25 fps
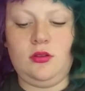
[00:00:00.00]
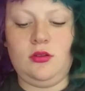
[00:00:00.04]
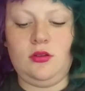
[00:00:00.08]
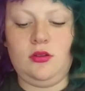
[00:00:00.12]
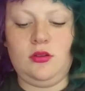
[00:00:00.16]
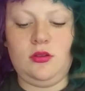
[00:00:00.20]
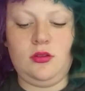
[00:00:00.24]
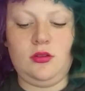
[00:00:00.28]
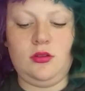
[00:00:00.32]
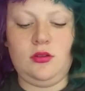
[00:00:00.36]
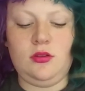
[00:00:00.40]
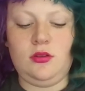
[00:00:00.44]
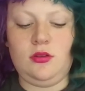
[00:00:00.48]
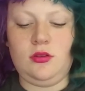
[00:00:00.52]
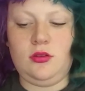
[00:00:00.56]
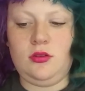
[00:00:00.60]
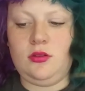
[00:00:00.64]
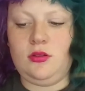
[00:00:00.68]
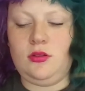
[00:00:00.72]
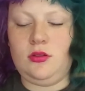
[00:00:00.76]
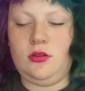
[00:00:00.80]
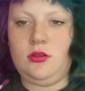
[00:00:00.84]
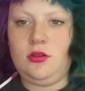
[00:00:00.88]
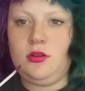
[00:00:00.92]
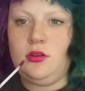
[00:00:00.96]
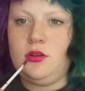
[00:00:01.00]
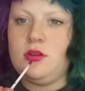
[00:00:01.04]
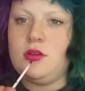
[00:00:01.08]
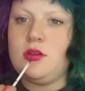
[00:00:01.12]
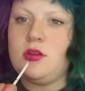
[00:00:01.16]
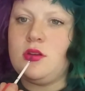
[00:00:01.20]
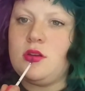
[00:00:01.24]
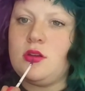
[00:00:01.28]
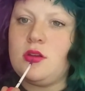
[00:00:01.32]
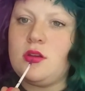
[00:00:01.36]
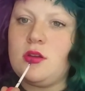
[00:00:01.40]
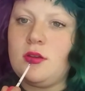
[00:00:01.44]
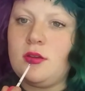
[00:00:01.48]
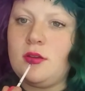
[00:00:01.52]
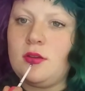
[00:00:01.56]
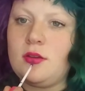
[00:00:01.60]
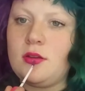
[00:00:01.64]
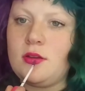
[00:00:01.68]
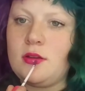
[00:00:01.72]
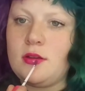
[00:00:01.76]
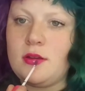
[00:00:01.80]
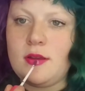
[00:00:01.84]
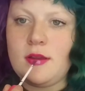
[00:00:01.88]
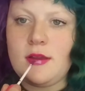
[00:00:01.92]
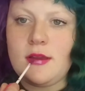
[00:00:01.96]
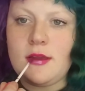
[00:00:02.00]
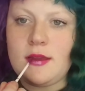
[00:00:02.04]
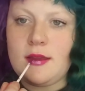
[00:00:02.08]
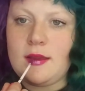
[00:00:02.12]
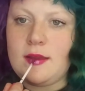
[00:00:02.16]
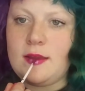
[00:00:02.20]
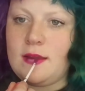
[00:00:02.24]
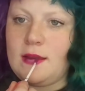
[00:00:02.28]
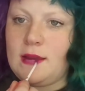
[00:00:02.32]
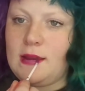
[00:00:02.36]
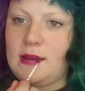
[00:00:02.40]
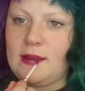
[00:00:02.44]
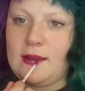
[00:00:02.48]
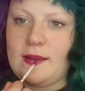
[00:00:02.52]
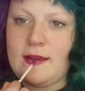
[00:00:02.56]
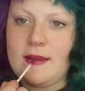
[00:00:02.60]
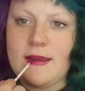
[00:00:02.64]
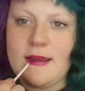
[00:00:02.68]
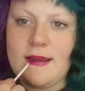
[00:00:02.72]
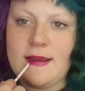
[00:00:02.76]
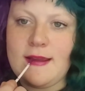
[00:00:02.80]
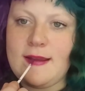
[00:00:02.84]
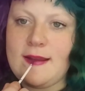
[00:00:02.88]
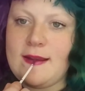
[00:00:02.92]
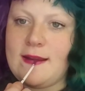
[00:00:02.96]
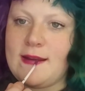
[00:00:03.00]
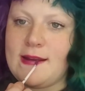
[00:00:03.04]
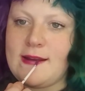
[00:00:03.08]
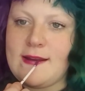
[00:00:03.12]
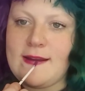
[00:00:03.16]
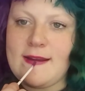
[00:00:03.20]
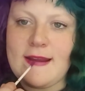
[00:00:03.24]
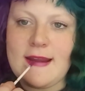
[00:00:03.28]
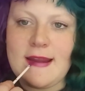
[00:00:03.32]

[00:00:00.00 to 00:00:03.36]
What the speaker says: [no speech]